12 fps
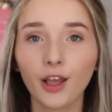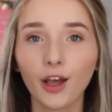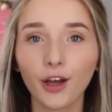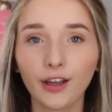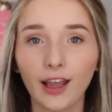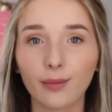
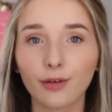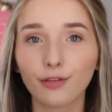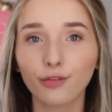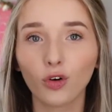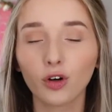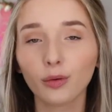Okay,
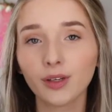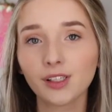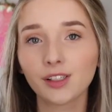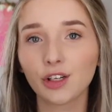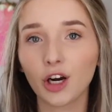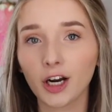before we
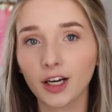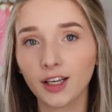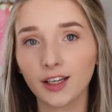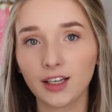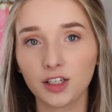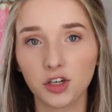start
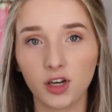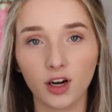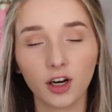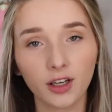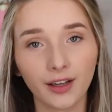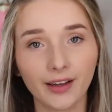conditioning
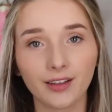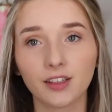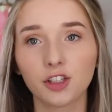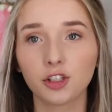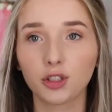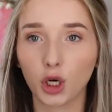our clay,
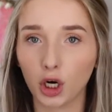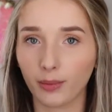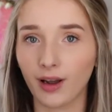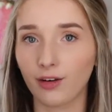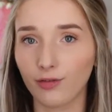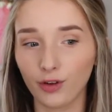let's just talk
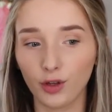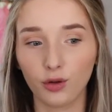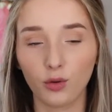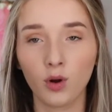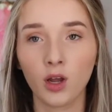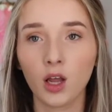about a
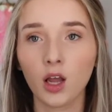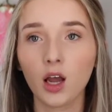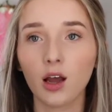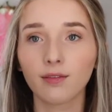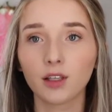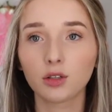few
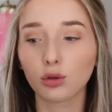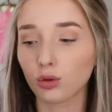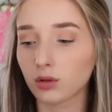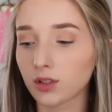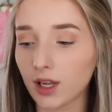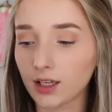of the
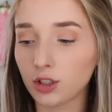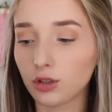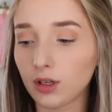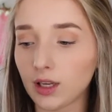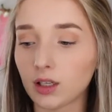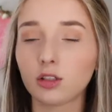tools that you
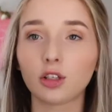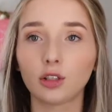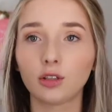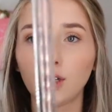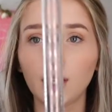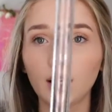need. So
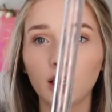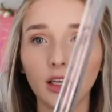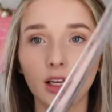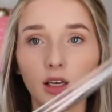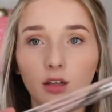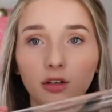you need
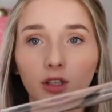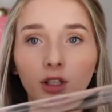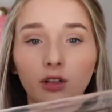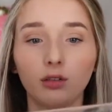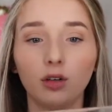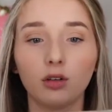an
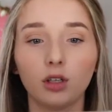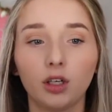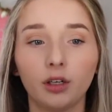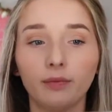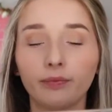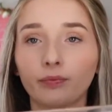acrylic
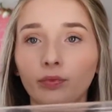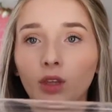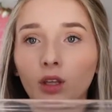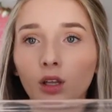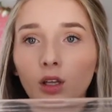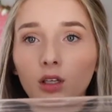roller.
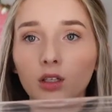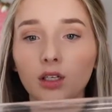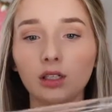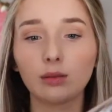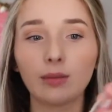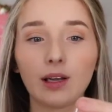
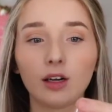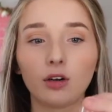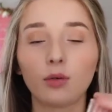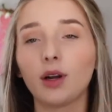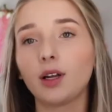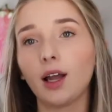Doesn't
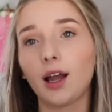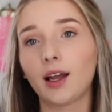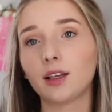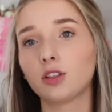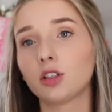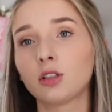matter what
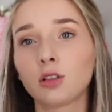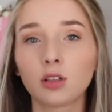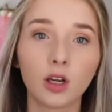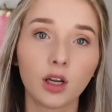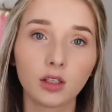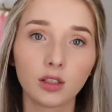kind,
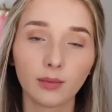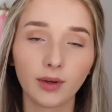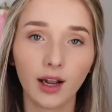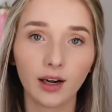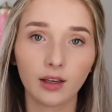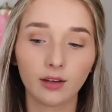just some
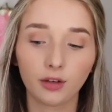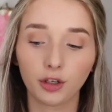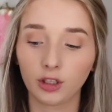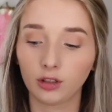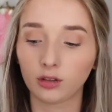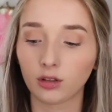kind of
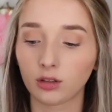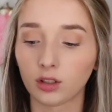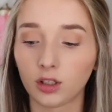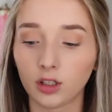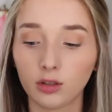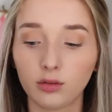acrylic roller.
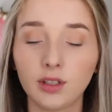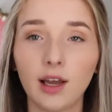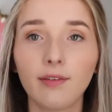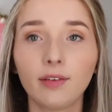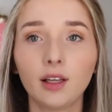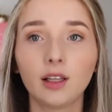You
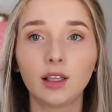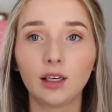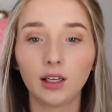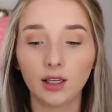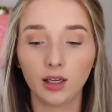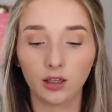definitely
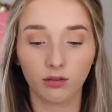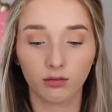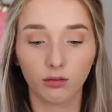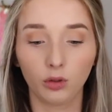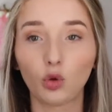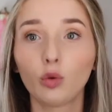need,
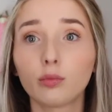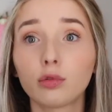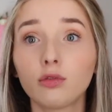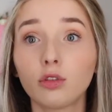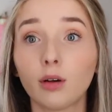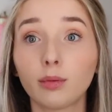
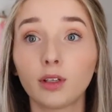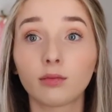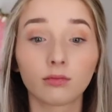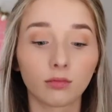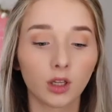oops, dropped it,